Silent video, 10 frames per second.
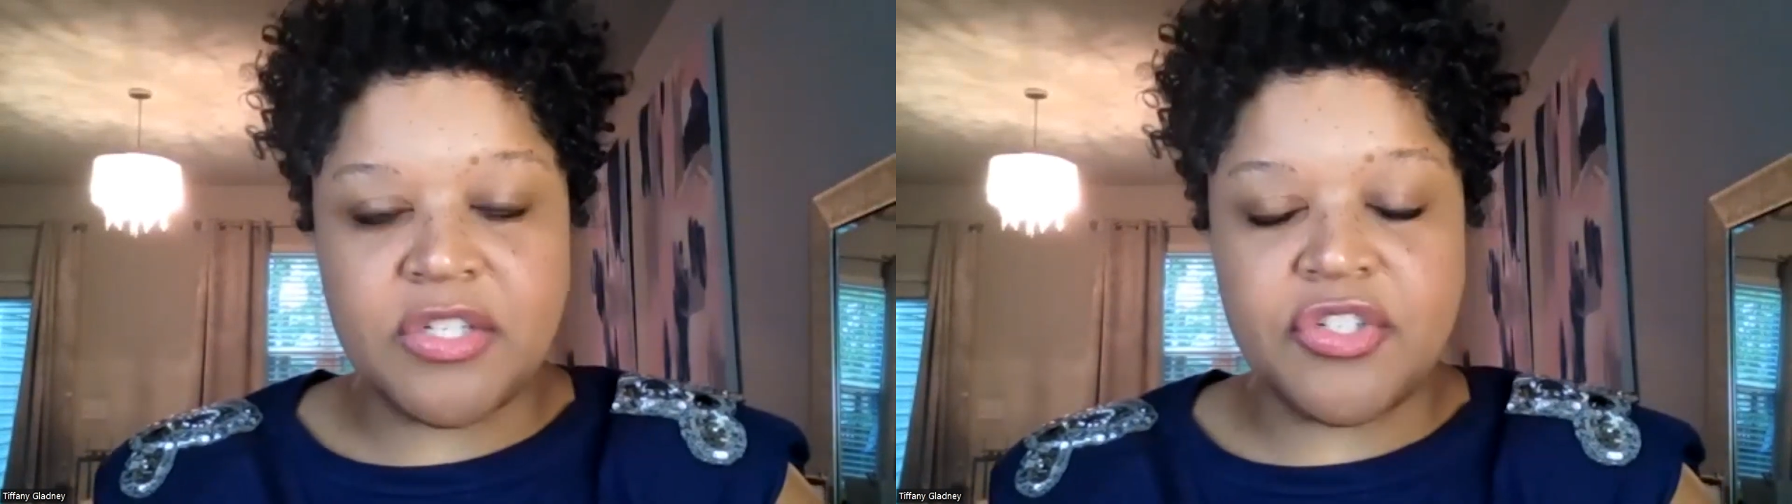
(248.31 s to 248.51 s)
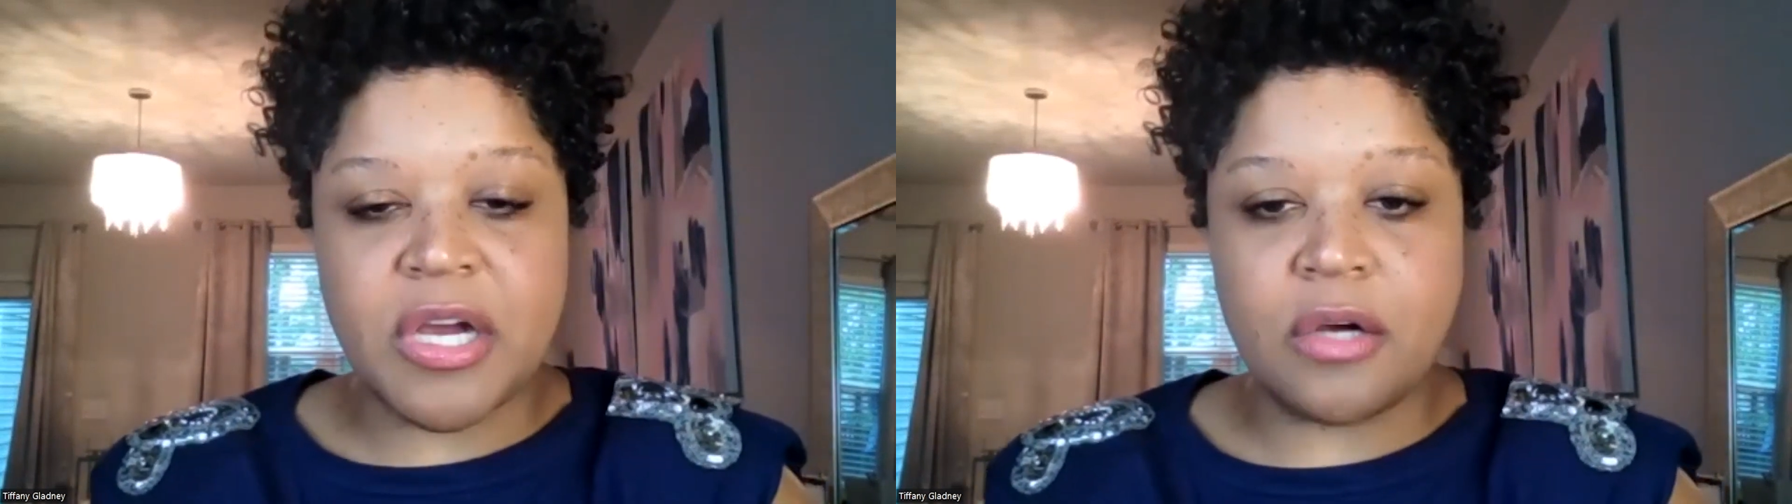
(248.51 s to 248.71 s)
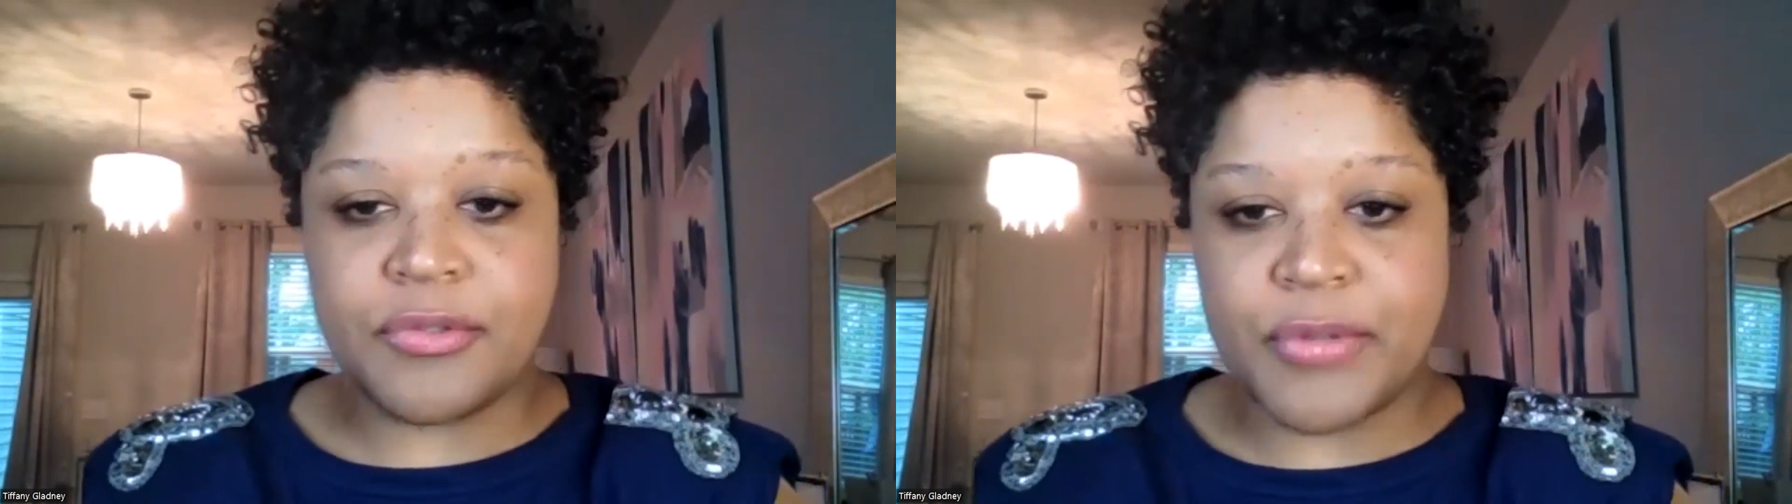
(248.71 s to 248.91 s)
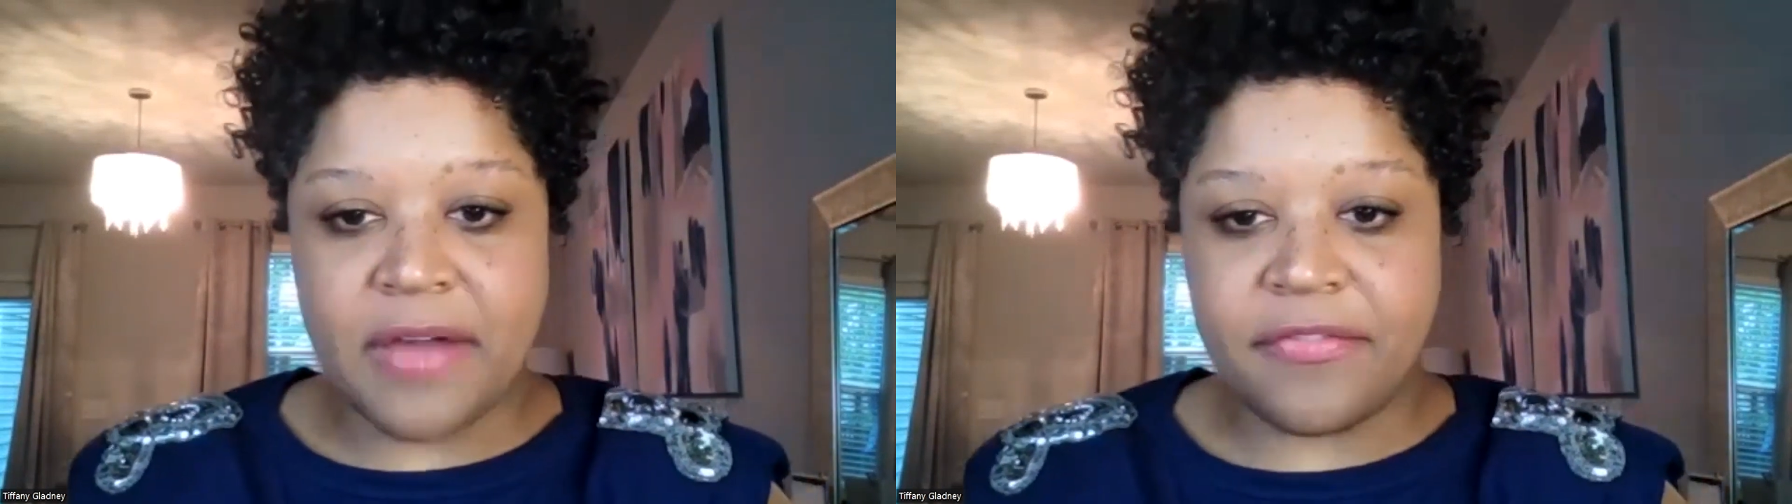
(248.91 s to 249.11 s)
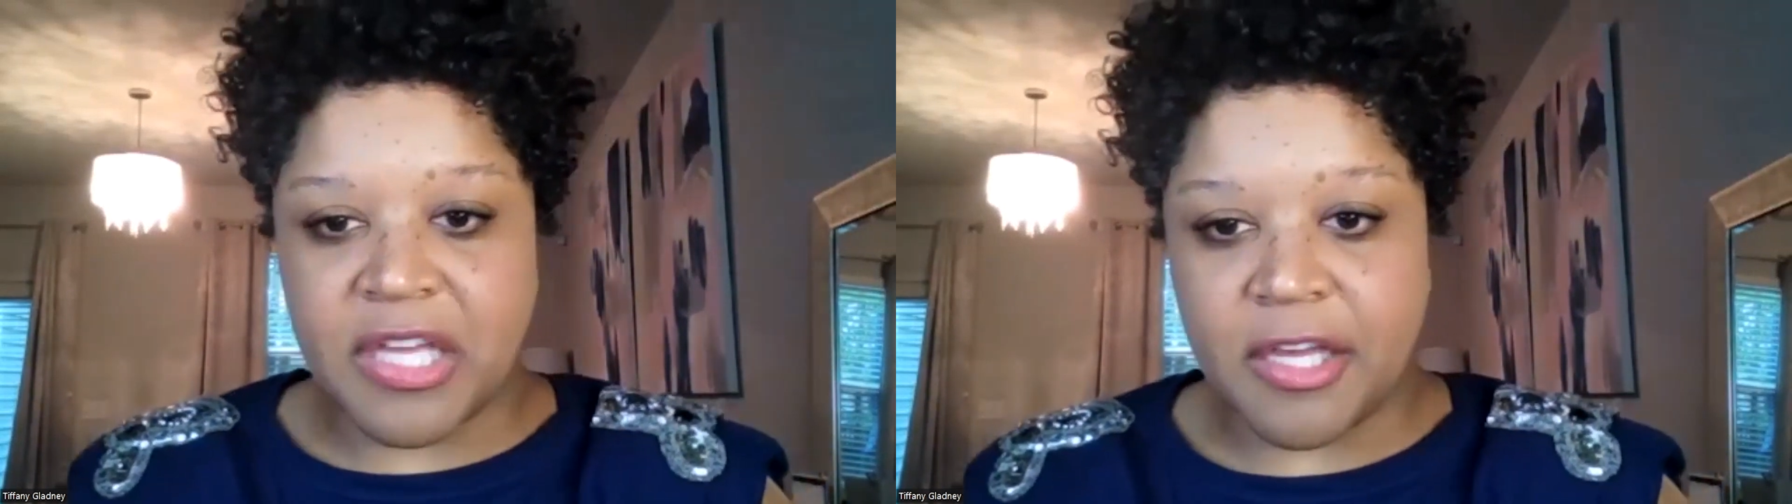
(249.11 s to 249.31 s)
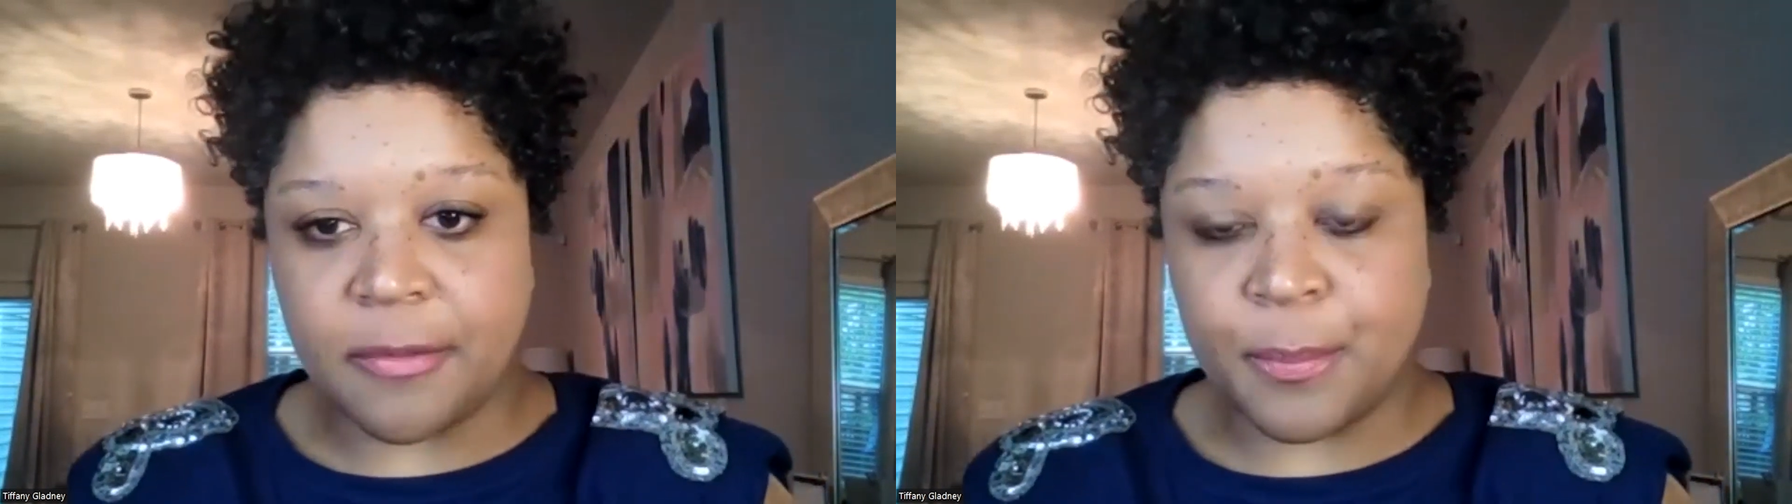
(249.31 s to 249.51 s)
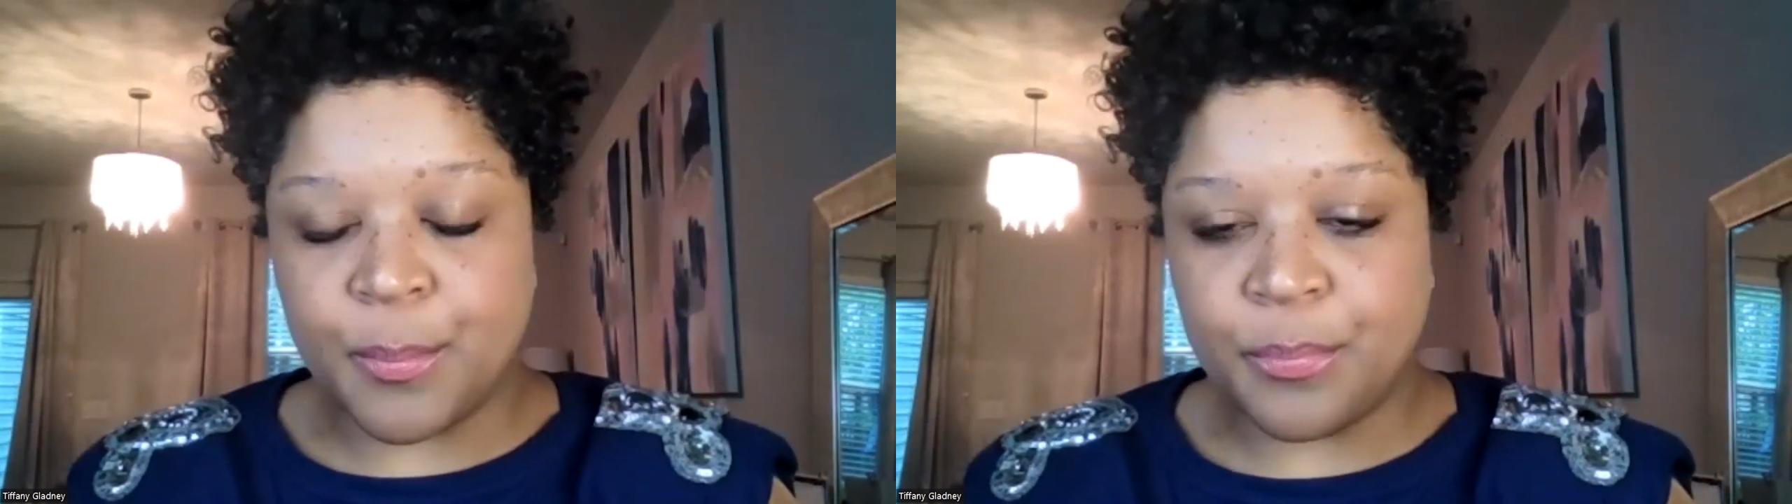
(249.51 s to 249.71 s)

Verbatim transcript: and child trafficking.